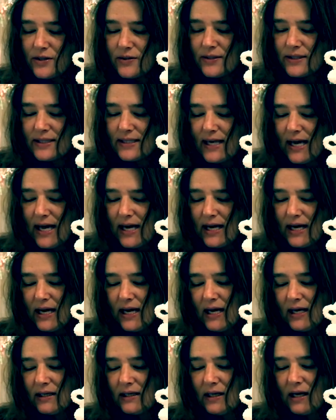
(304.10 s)

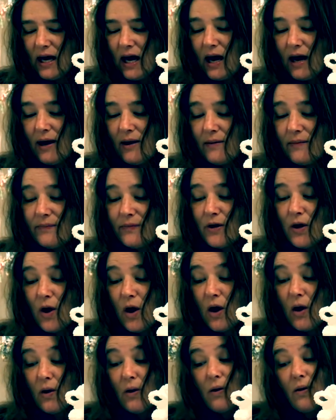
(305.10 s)
saying,
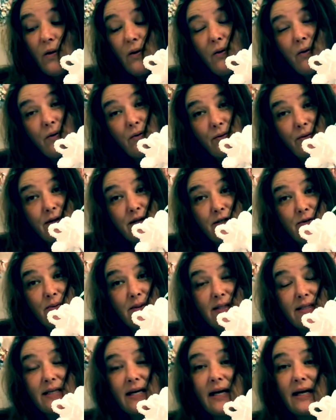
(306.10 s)
this
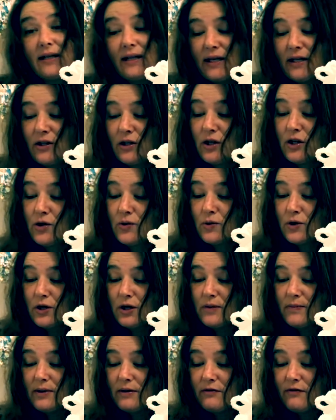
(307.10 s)
one's saying that you
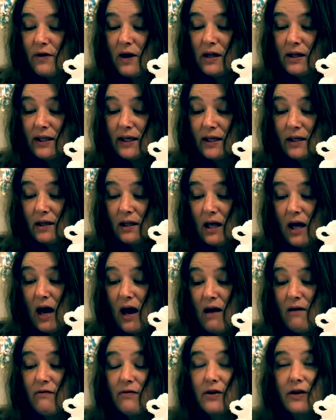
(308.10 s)
could be falling in
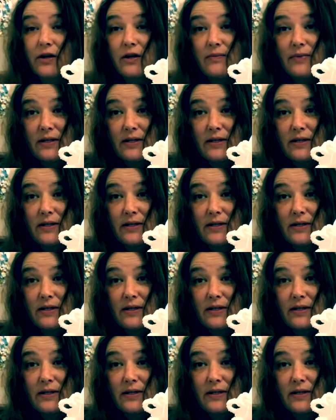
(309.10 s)
love. There could be